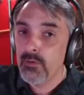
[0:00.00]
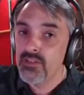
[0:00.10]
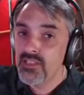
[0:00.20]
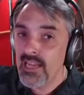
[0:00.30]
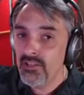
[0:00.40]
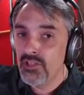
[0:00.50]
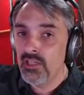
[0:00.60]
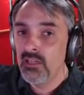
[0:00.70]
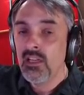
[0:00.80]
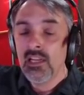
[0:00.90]

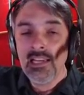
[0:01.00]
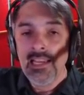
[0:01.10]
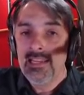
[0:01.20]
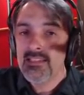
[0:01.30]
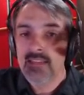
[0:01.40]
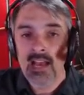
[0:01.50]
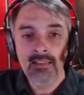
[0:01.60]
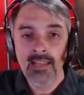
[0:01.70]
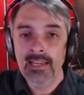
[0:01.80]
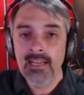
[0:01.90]
session, it's not
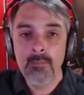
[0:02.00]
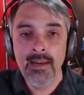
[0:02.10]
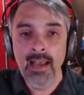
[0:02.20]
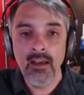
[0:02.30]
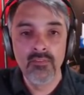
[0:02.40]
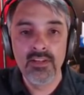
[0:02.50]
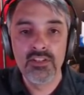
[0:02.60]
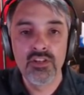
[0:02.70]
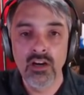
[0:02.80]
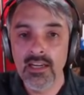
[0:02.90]
like coming out of a
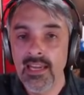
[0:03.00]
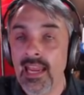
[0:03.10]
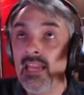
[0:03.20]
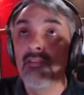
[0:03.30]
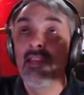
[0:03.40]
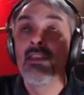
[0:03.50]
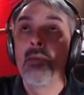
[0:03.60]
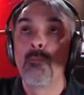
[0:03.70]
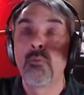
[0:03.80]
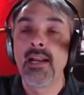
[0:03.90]
dark cave into
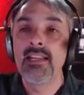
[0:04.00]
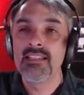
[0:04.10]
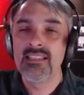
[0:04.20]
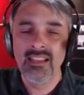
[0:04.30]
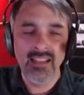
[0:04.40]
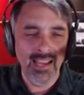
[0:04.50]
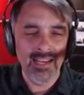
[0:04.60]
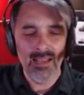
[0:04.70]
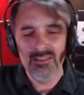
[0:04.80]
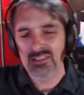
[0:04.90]
bright sunlight
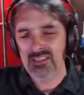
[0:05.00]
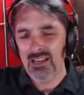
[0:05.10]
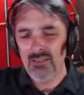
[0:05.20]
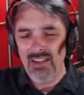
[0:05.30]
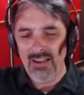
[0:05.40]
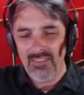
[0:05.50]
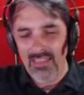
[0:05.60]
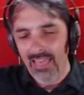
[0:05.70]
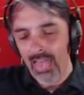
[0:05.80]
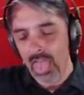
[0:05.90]
and just kind of having
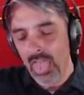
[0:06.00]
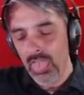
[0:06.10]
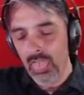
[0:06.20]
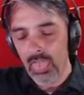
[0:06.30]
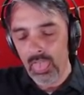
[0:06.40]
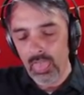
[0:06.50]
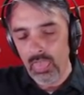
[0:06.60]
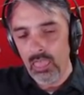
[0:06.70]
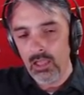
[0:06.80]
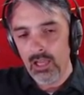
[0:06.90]
that
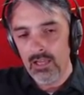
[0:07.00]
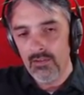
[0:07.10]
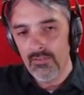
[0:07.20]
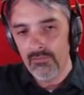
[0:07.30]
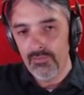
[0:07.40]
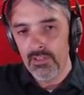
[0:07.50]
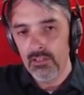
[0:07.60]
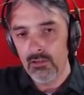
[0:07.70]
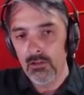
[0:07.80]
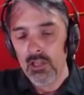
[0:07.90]
ugh kind of a
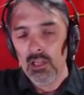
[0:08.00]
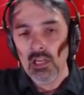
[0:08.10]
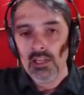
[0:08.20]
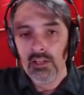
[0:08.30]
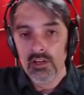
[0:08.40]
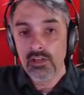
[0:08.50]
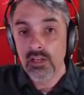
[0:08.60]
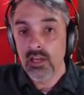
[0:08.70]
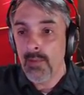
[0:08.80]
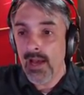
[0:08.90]
feel. You know, you
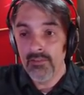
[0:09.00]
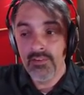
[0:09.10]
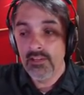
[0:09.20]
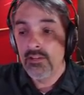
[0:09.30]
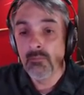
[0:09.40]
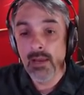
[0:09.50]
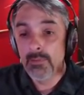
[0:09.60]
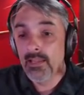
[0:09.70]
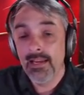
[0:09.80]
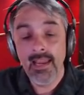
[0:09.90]
come out of it and you might be
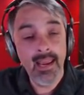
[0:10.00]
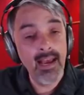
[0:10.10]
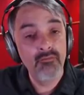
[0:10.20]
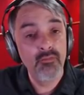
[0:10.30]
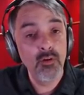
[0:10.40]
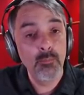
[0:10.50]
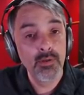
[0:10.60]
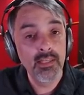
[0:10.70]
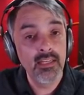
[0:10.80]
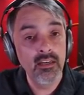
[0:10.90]
like, hey, I feel
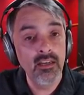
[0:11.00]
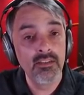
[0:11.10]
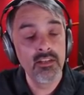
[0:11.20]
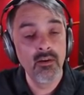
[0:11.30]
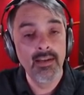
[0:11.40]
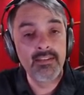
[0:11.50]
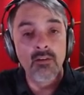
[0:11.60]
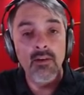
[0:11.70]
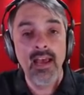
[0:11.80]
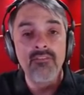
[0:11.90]
pretty good. You know, I
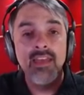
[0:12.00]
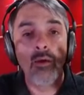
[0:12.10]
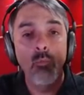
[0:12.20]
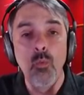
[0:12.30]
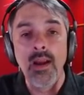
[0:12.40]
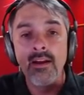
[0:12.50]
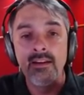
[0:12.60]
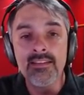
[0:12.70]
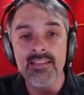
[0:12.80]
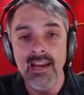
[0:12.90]
don't have that wear
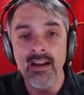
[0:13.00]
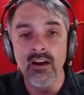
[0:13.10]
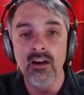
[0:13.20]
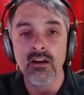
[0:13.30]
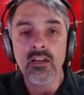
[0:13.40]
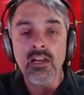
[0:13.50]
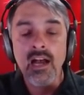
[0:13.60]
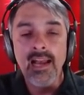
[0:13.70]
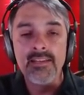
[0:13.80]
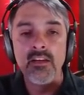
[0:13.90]
and tear.
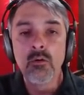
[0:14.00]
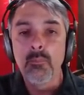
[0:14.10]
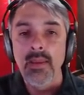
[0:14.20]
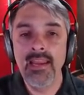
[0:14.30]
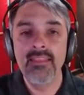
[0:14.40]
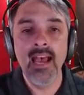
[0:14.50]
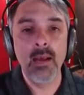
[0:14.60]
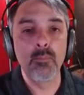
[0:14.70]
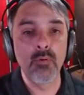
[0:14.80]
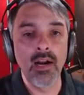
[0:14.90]
I don't pay
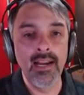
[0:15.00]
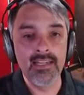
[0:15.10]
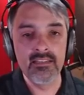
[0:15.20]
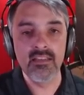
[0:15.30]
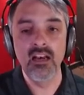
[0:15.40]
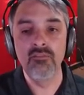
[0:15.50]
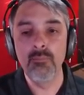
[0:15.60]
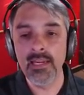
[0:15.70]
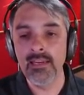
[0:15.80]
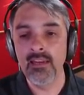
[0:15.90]
that price of
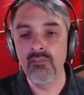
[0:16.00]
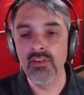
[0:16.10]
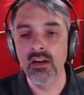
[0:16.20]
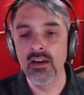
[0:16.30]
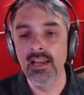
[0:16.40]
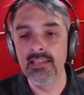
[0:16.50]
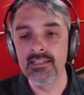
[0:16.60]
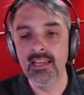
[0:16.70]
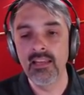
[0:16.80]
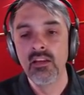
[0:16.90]
being in a V R
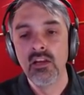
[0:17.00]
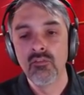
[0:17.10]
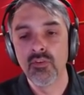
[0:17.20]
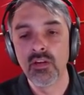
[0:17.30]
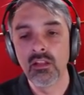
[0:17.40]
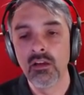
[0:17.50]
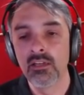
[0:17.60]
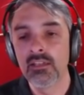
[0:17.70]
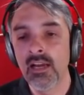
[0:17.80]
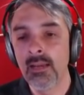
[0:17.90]
headset for a long
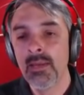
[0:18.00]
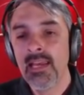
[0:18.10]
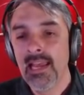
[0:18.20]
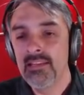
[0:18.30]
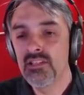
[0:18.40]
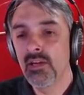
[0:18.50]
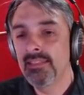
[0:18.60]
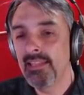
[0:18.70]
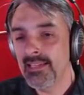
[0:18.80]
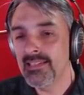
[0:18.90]
time. And so I
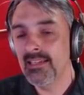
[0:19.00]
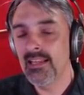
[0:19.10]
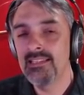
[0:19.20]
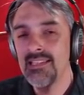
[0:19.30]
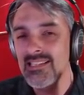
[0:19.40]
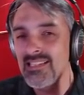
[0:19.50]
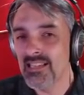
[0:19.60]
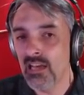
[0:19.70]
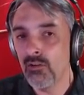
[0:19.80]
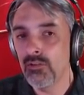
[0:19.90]
think it's it's a
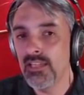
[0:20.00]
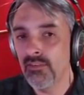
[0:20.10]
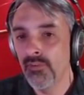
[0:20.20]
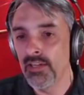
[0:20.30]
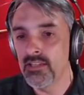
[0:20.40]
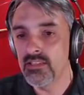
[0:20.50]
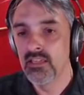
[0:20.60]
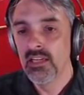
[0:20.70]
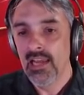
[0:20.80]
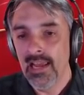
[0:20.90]
subtle difference.
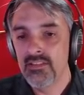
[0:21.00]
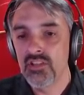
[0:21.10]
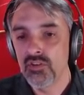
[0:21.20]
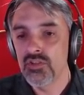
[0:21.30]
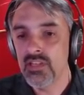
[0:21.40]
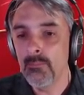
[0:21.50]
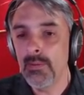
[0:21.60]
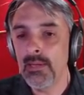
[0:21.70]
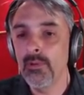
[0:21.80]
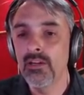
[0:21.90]
And so some
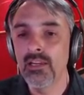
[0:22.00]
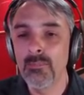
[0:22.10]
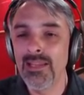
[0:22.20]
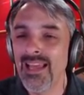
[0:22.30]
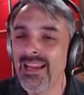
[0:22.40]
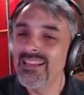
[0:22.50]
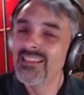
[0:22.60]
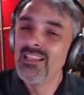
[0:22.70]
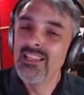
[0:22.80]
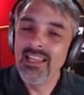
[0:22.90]
people are going to be like,
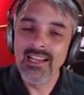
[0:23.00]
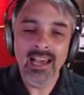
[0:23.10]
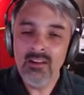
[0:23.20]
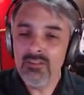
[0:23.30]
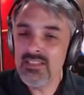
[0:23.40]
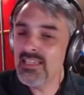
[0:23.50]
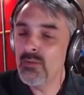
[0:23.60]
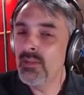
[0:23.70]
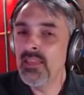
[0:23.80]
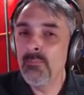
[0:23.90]
Like, I don't see
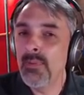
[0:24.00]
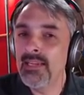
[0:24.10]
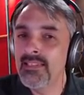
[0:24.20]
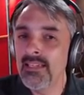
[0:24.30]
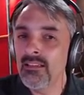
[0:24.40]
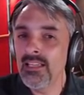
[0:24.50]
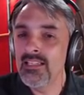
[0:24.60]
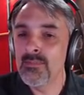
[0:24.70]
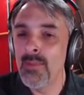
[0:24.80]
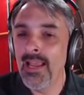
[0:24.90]
what the big deal
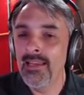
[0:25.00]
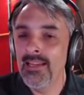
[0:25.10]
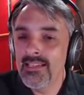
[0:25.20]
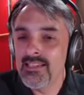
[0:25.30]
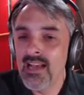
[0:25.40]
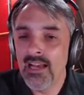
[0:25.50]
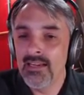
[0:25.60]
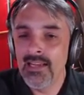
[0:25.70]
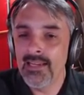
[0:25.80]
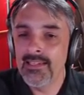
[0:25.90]
is, man. It's not a
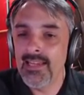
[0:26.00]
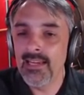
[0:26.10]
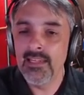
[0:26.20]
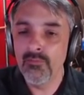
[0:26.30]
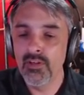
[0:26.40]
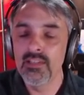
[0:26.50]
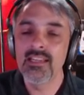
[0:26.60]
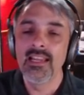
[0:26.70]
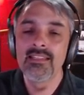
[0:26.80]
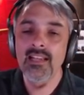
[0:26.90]
night and day difference.
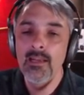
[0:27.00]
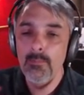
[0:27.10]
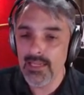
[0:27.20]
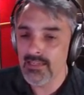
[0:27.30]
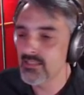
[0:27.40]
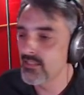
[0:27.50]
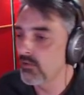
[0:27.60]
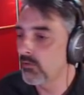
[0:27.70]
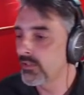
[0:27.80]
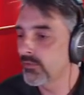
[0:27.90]
It's going to be a
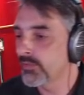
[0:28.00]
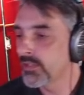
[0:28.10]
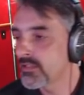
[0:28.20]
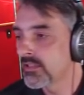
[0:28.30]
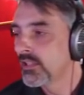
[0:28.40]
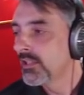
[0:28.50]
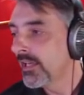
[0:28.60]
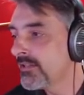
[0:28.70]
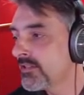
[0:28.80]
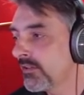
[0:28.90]
subtle difference.
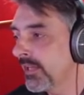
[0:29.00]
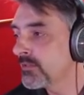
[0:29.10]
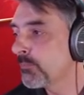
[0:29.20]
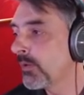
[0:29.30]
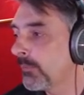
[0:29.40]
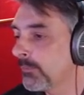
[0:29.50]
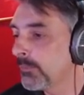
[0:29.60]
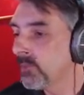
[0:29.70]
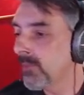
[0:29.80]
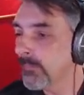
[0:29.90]
And so that's probably what